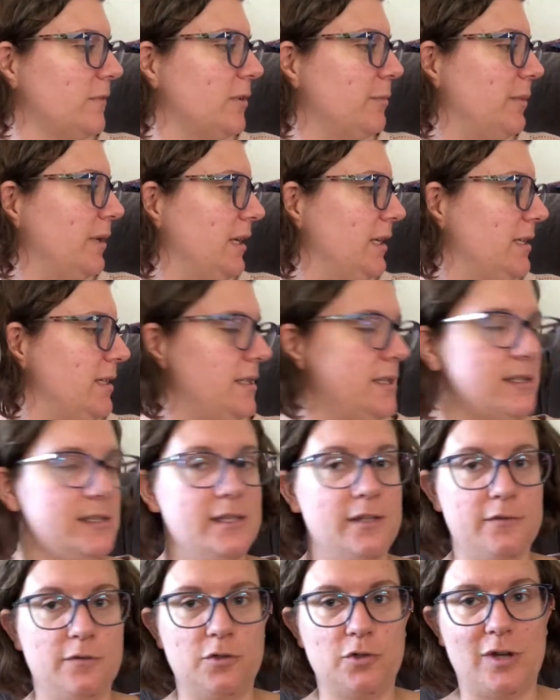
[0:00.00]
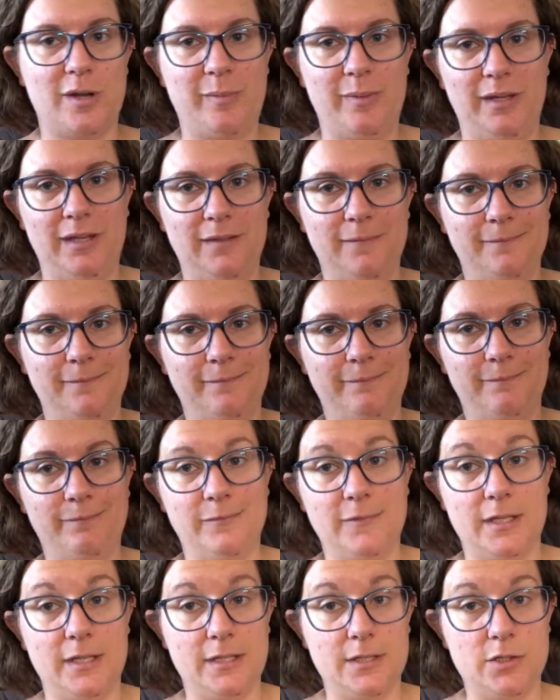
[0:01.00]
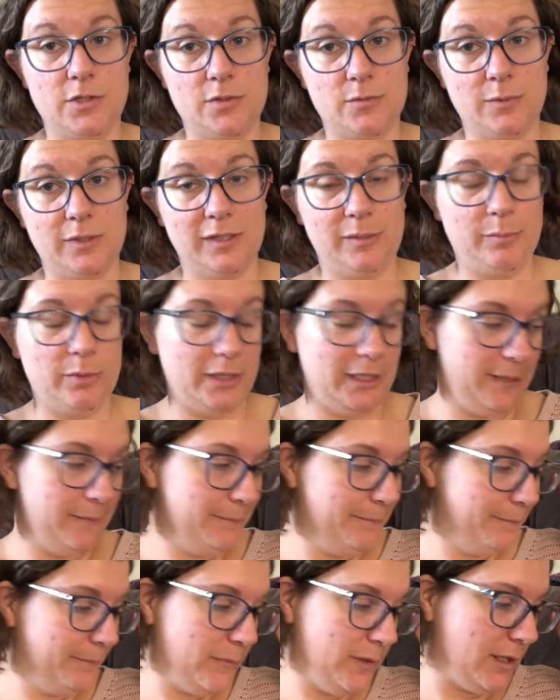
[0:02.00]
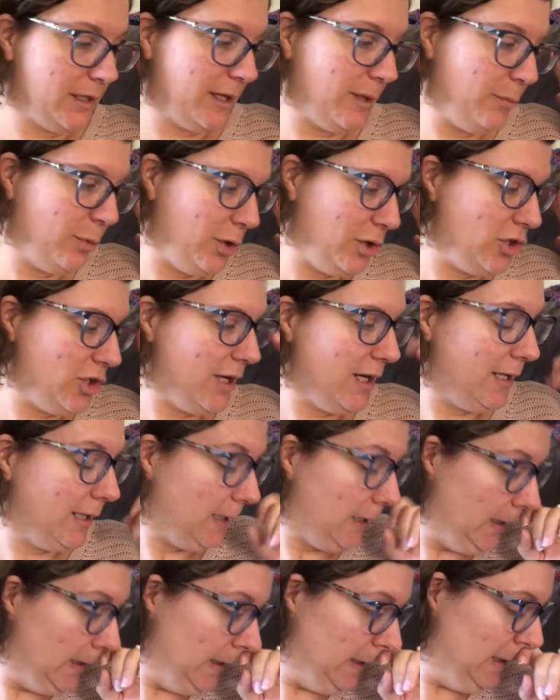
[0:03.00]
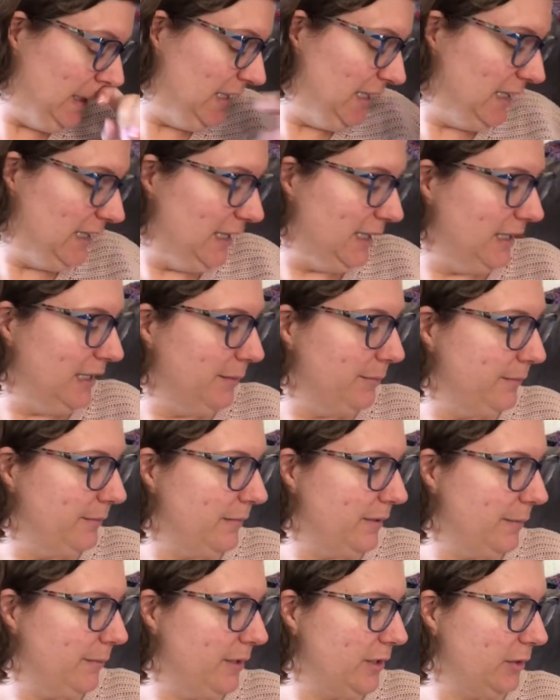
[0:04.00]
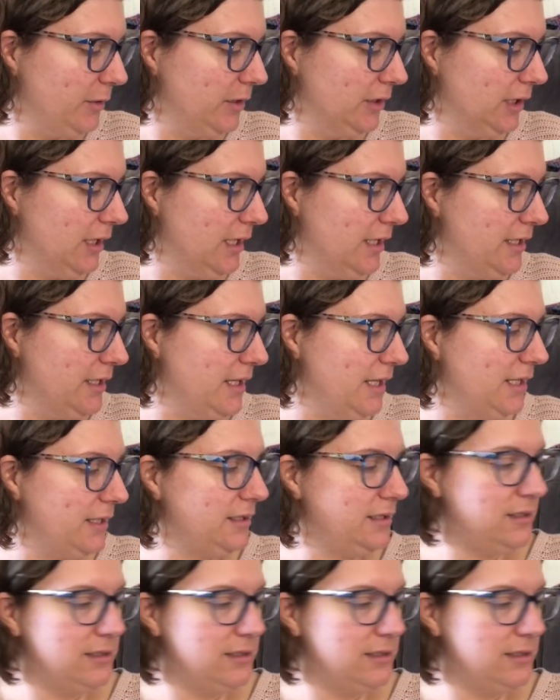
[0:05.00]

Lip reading: but it is a self-striping, and it's just really pretty. I appreciate it. And then my mother-in-law knit